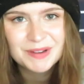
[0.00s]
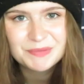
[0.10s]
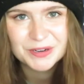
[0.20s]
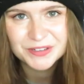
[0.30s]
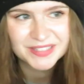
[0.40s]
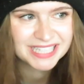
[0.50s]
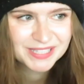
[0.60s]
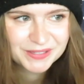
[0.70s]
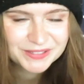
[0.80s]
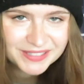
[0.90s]
I'm
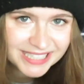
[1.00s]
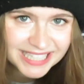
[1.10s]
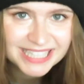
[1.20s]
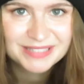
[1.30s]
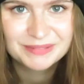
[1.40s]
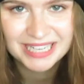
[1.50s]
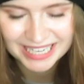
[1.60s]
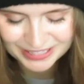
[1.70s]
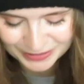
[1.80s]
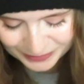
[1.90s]
nervous. What if it looks like somebody
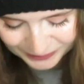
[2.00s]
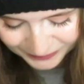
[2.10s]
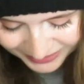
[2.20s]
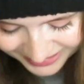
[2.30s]
I know?